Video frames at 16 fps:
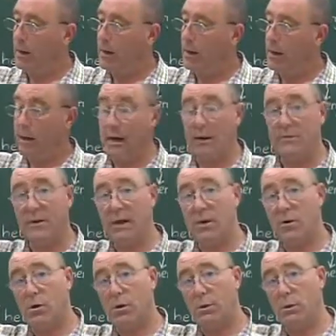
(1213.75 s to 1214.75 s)
And I've now
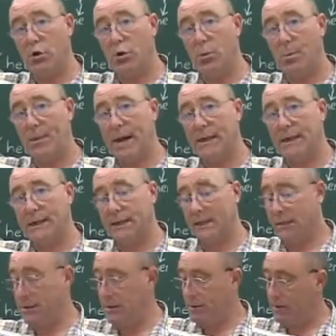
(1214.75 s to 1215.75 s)
got two
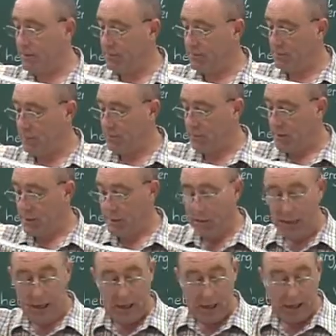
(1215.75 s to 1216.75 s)
patterns.
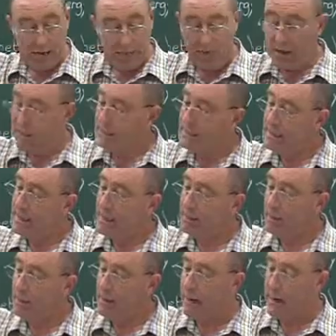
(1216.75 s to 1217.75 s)
If I dip
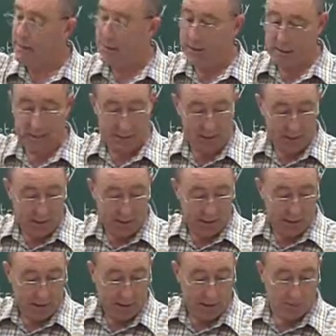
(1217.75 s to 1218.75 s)
that
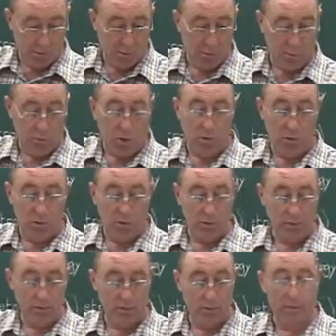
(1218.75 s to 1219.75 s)
into a bowl
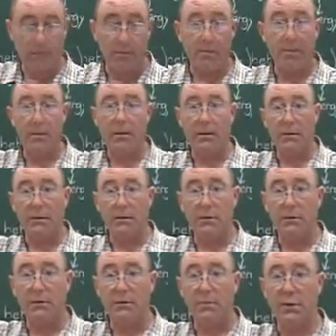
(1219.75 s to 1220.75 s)

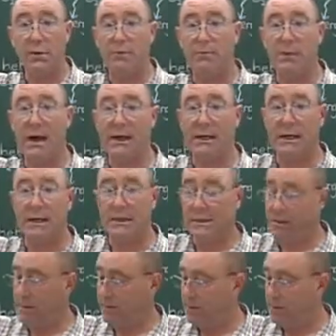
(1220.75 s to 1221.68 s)
full of magnets,